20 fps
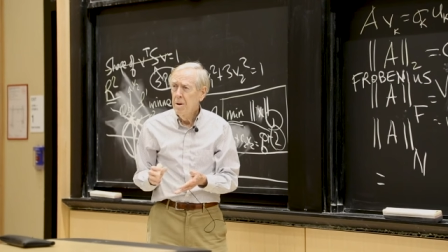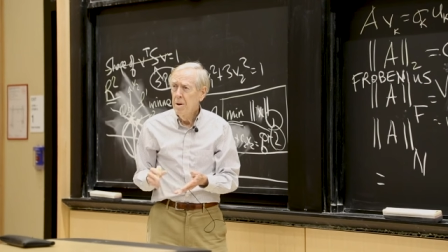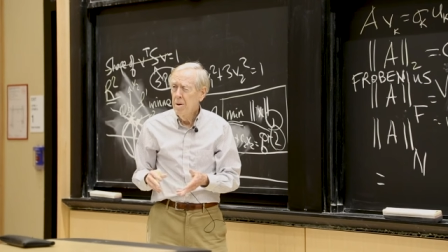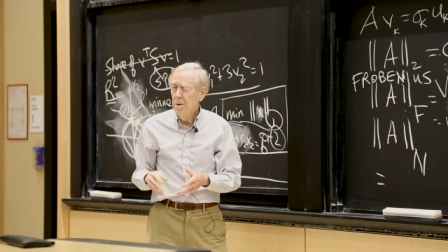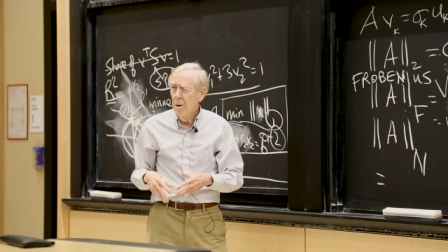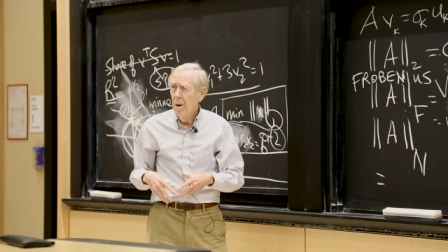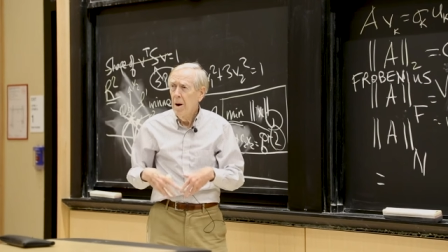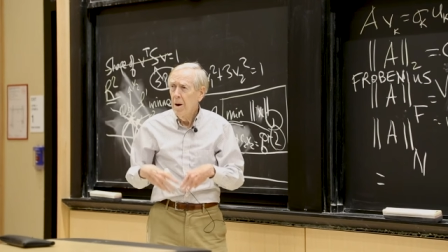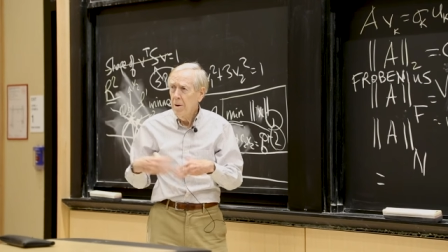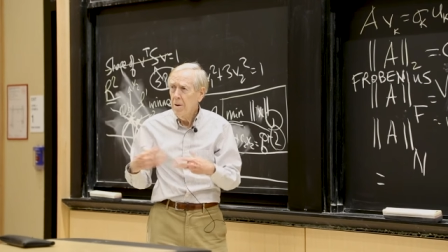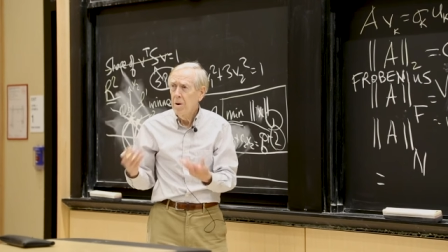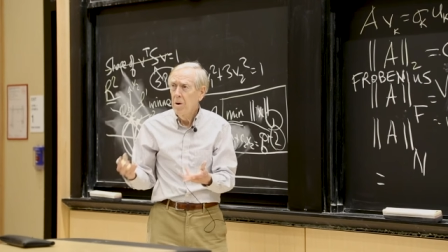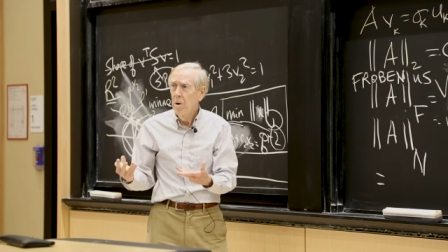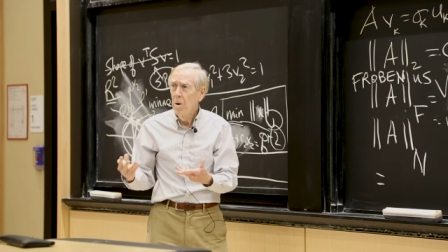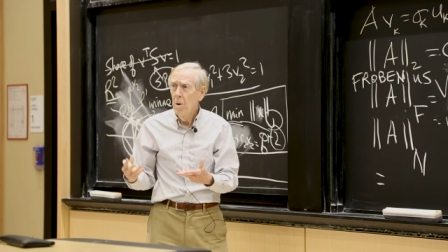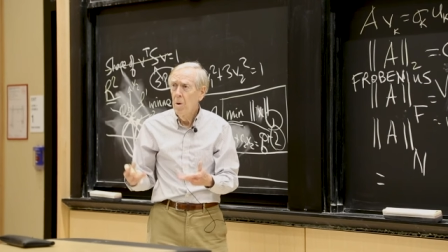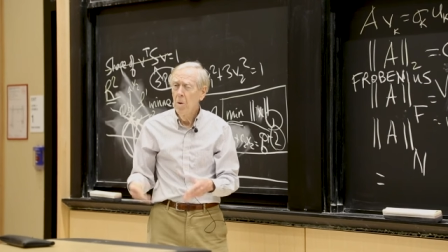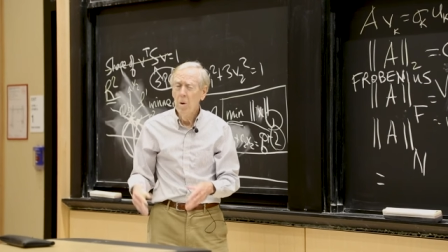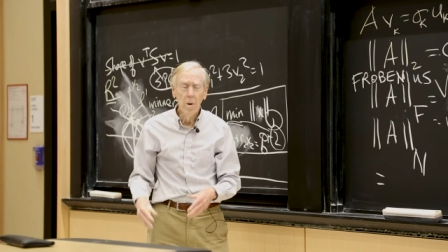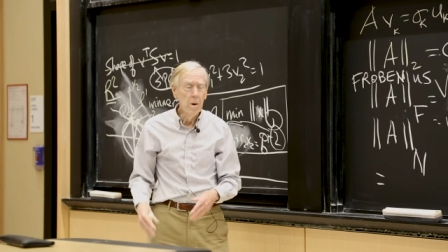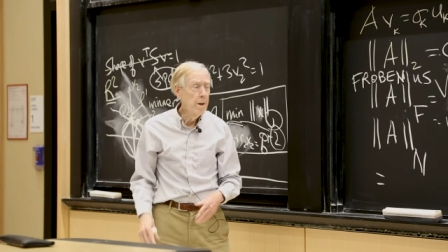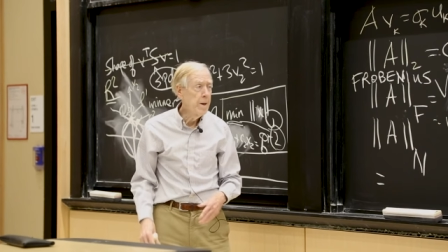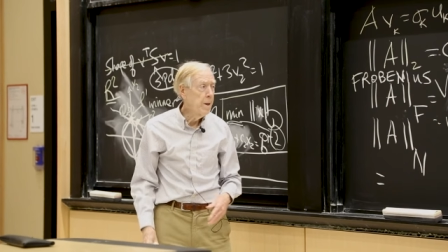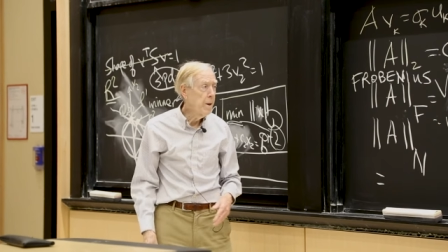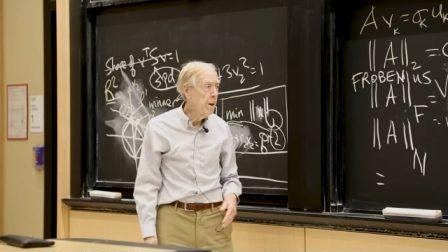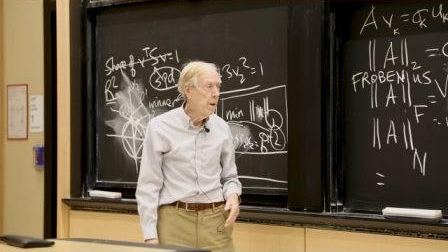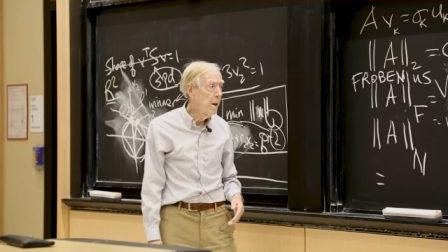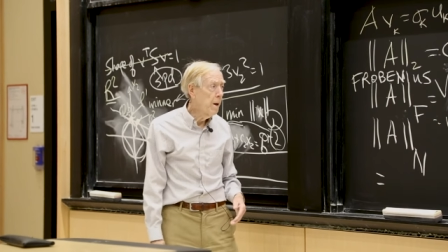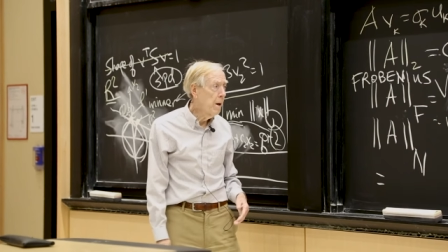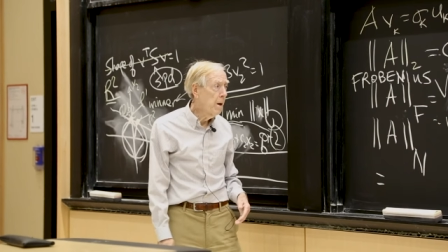you know, our goal
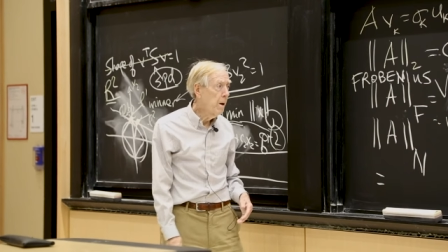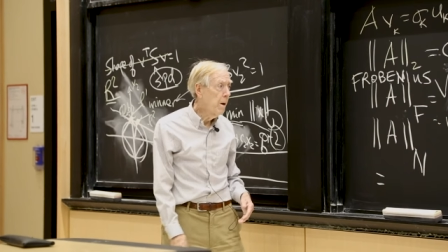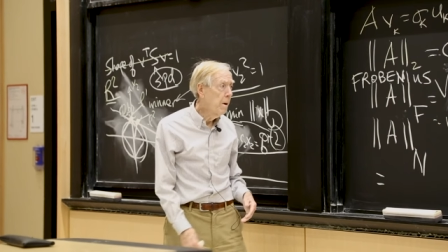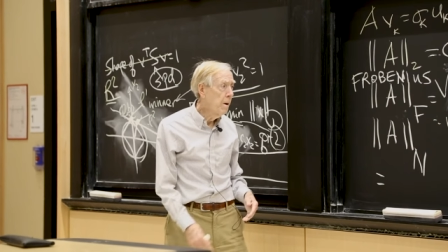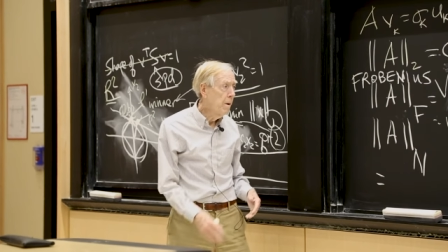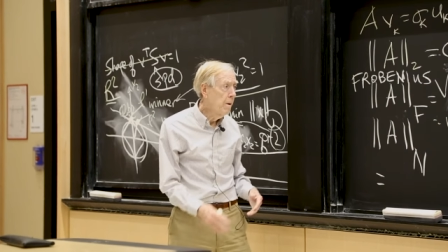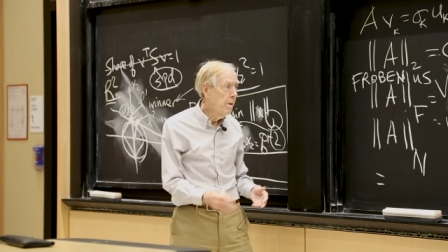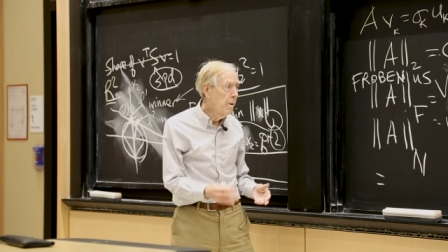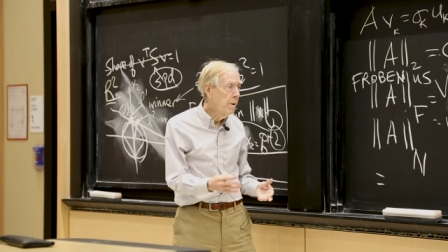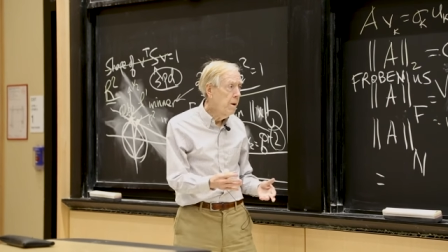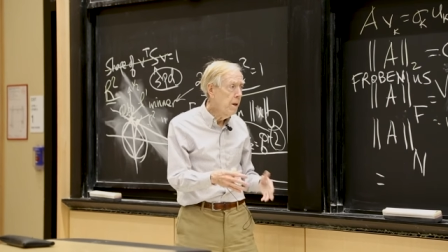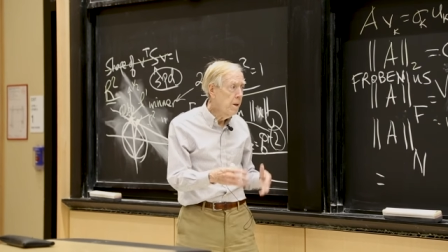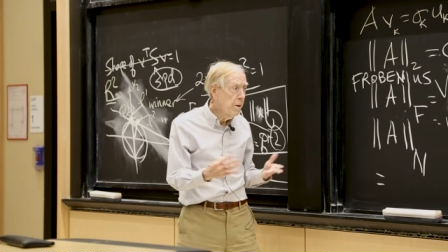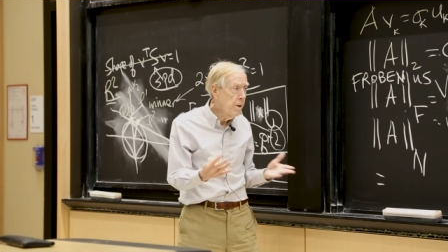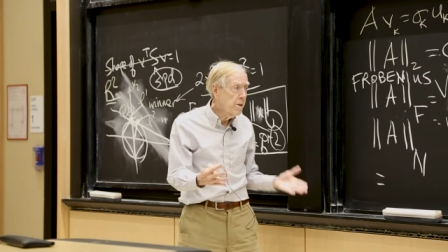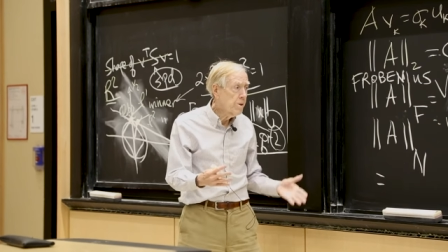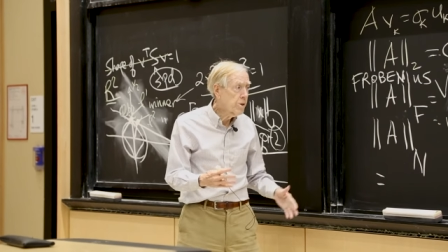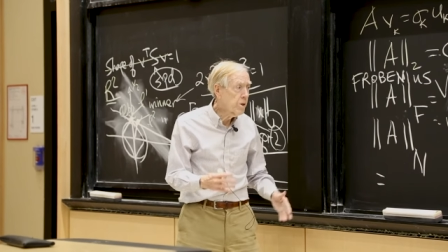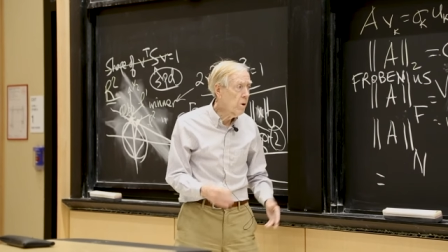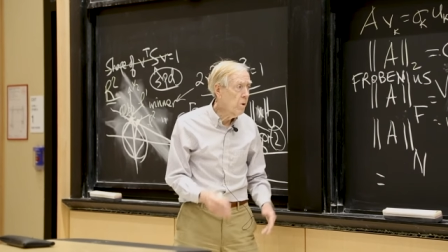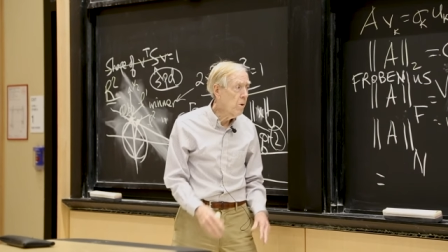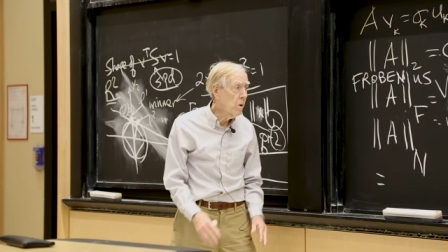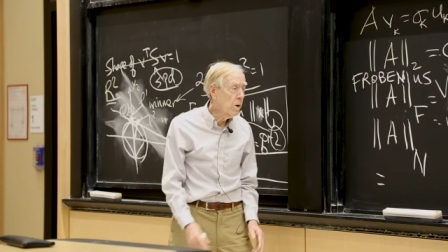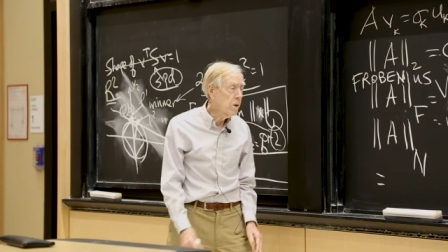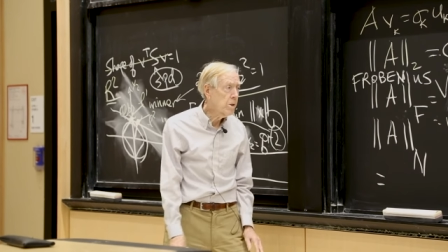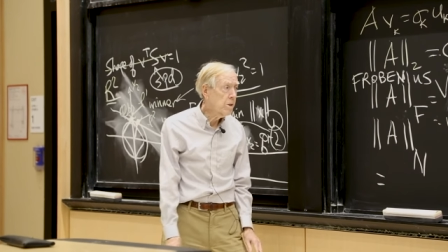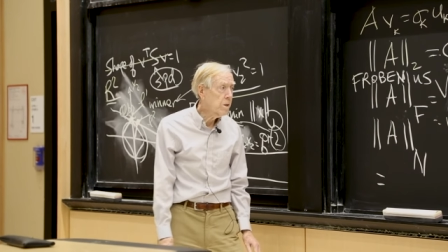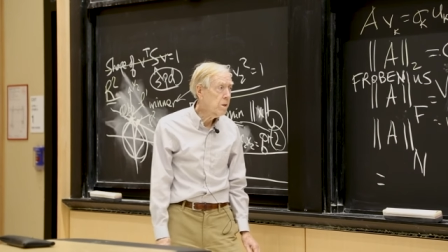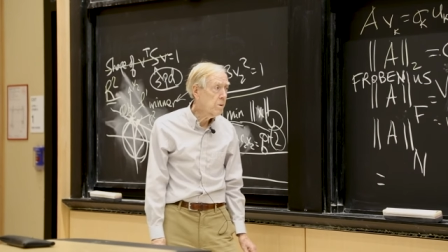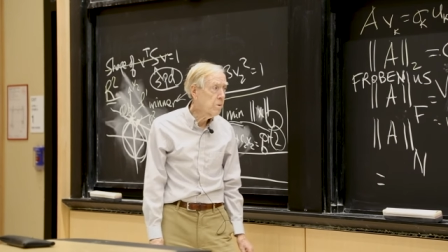in, the, in this
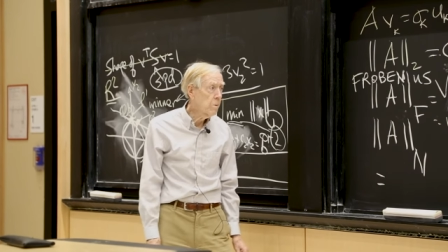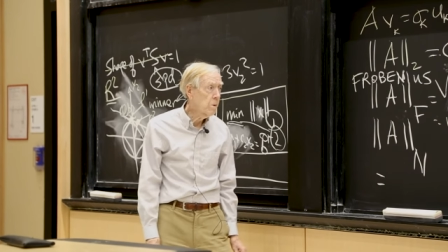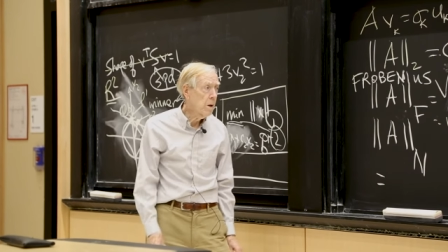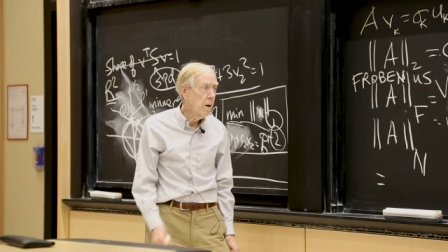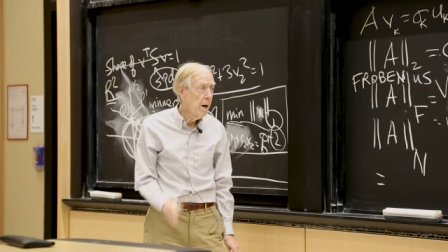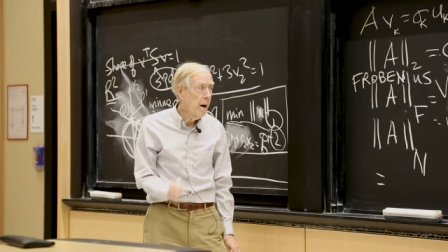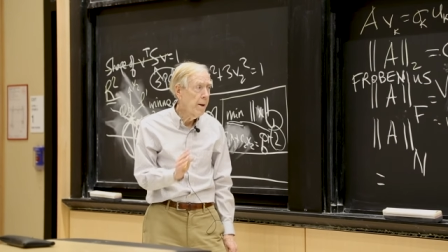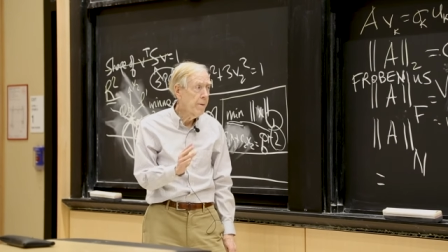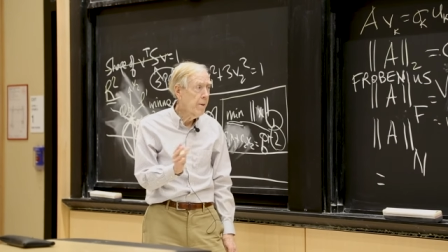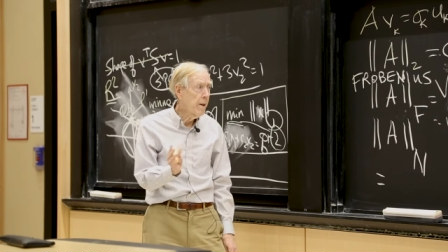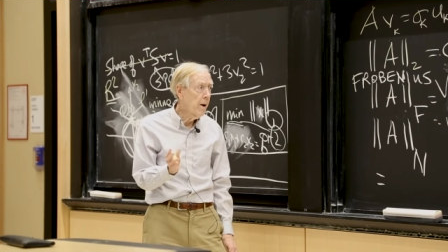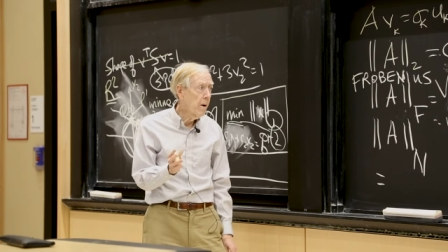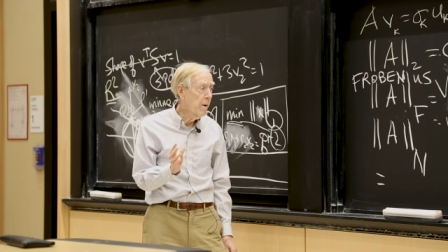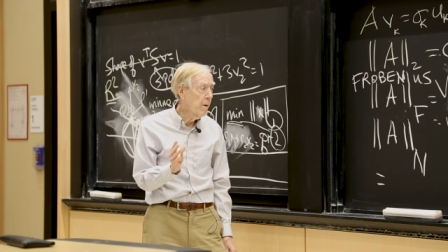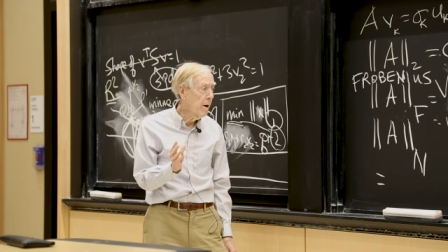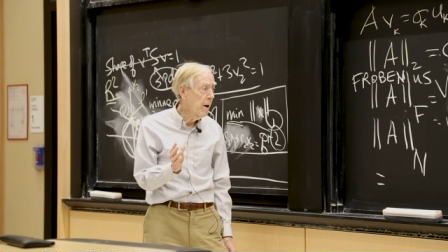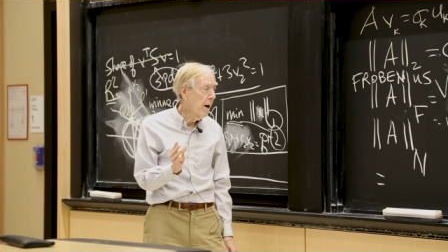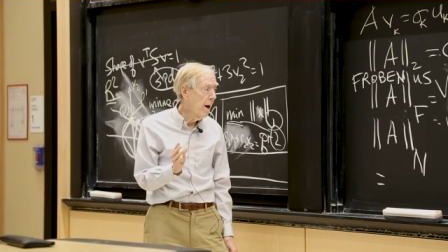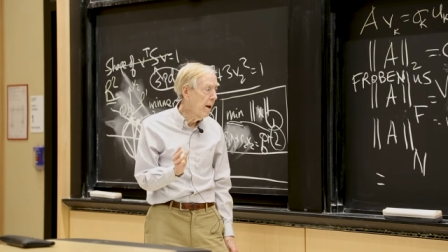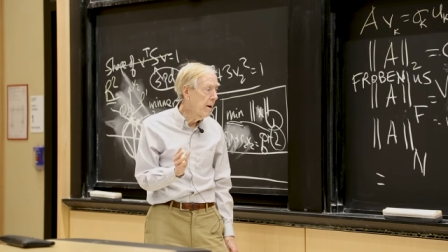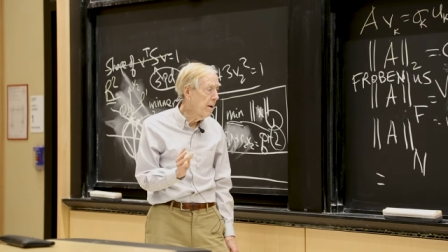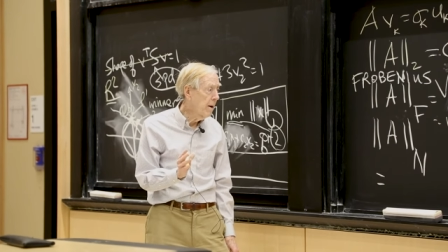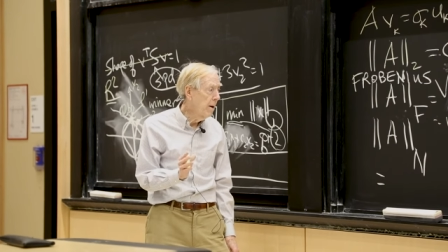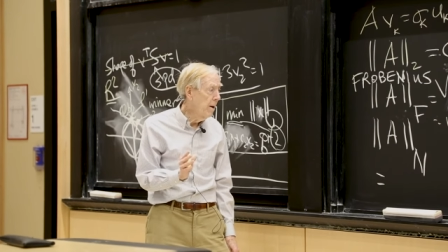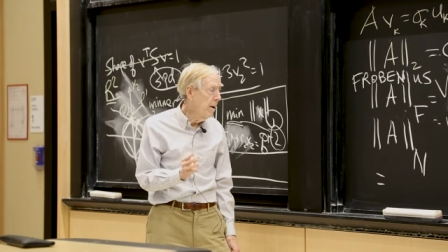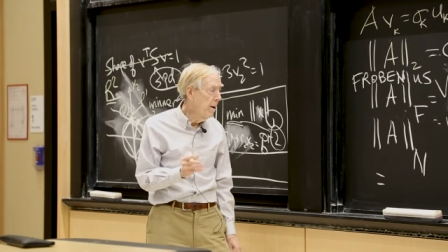course. We're not there yet.